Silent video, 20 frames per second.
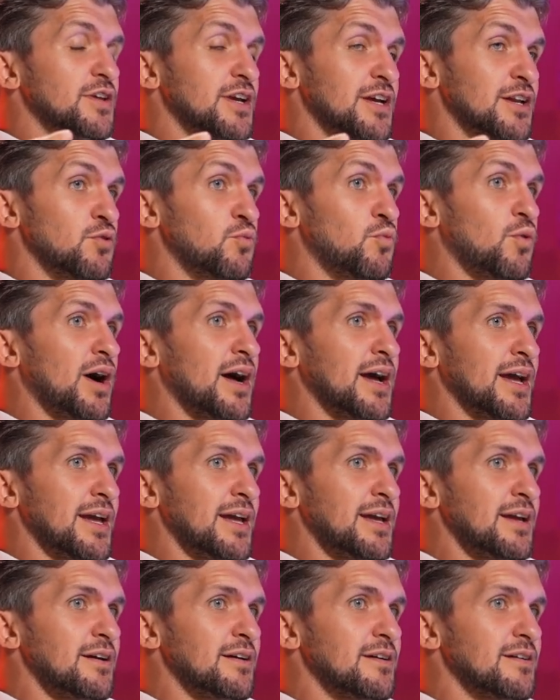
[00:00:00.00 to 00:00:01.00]
in a
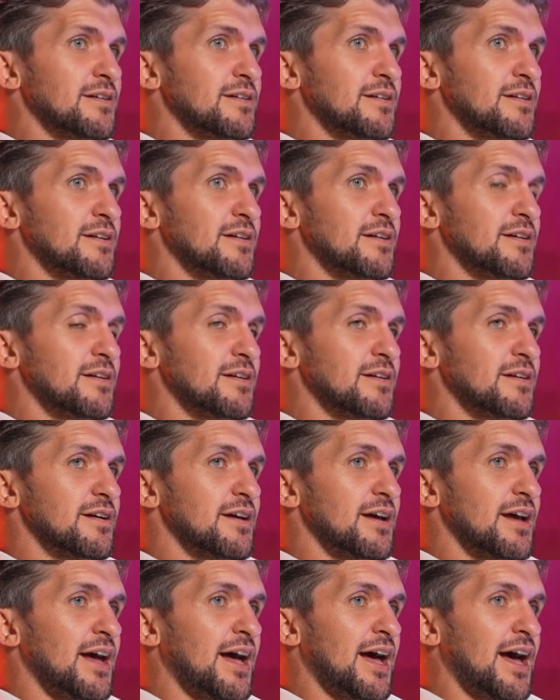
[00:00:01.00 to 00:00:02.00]
way,
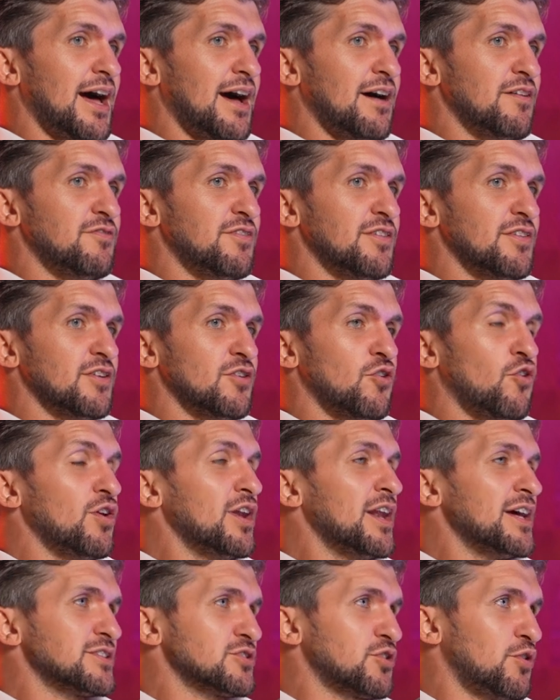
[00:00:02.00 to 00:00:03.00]
have got
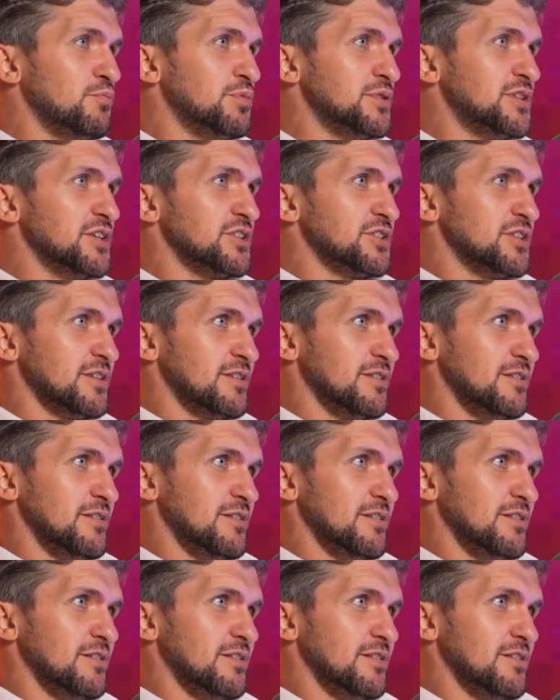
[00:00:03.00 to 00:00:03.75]
less competition.